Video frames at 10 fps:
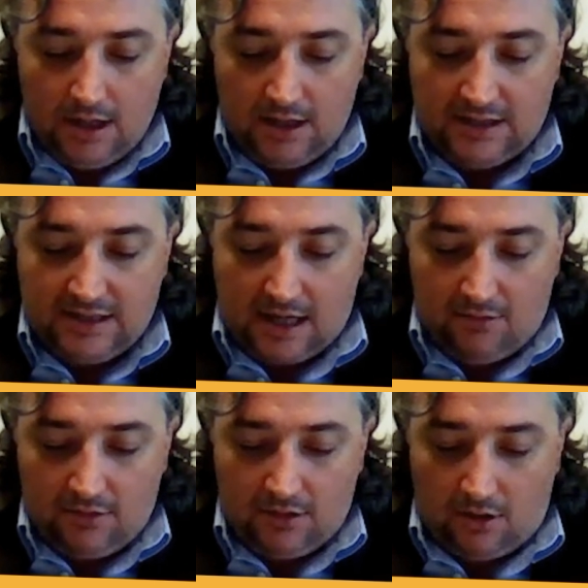The
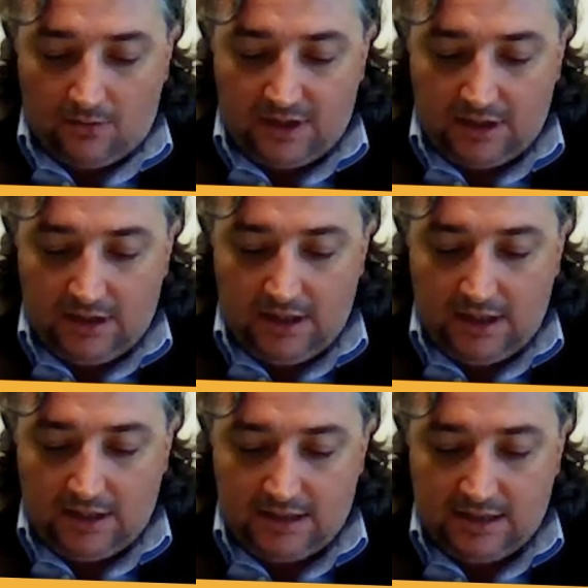sound of the
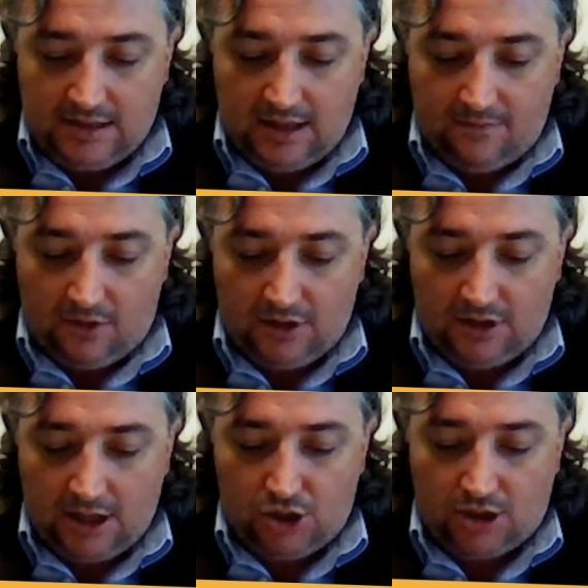keys is the
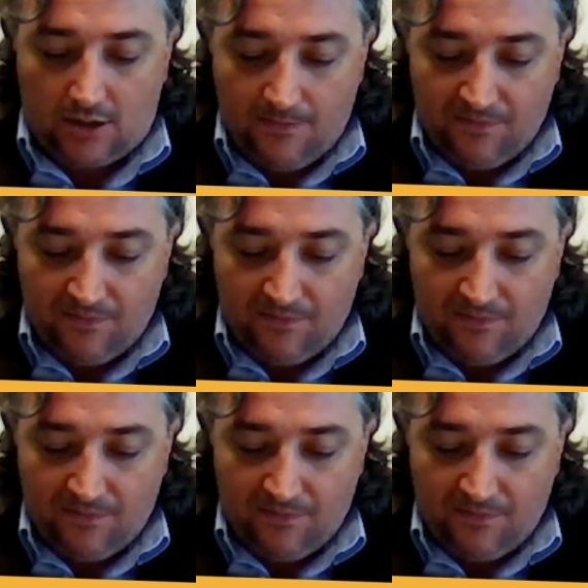invocation.